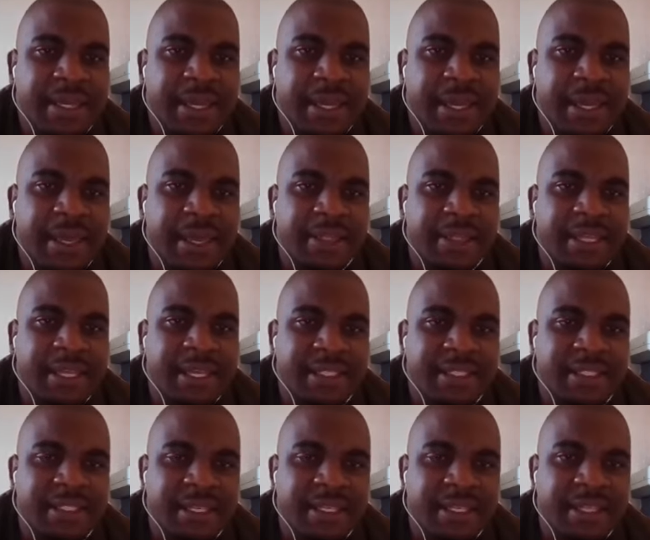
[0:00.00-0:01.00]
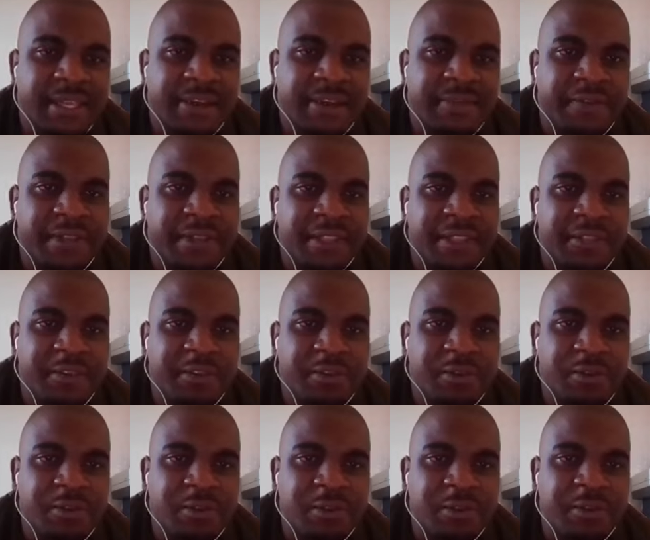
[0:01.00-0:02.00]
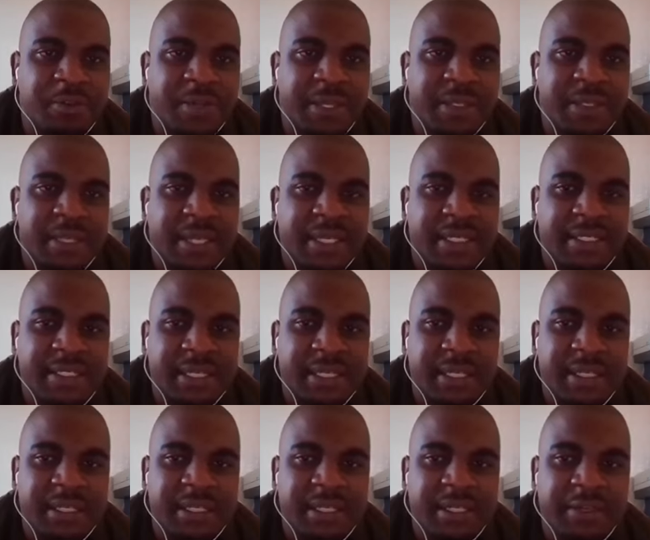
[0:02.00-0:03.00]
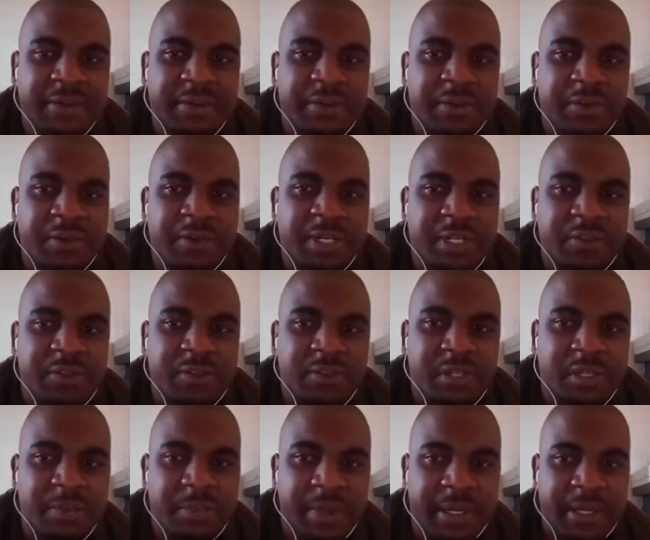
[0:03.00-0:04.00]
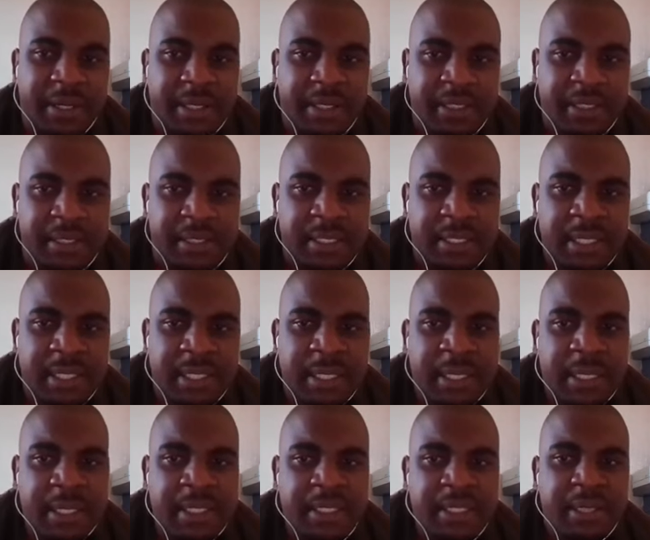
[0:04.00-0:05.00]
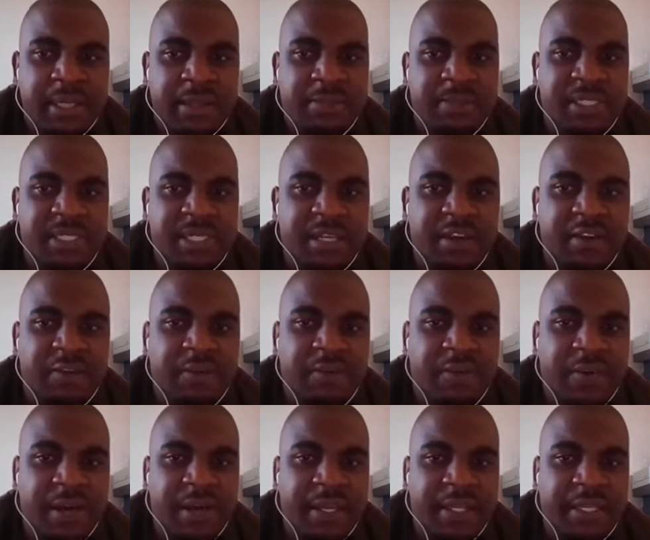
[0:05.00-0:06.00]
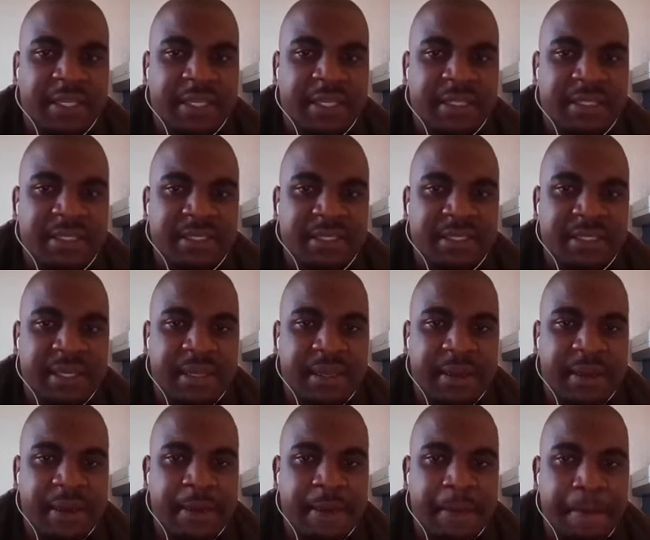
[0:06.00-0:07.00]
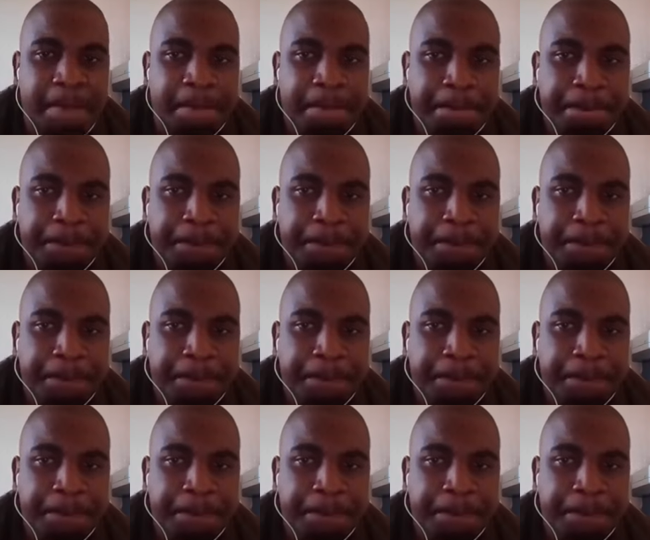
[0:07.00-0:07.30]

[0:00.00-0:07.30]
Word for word: uh, they say they have nothing to lose but their chain in order to liberate themselves against um,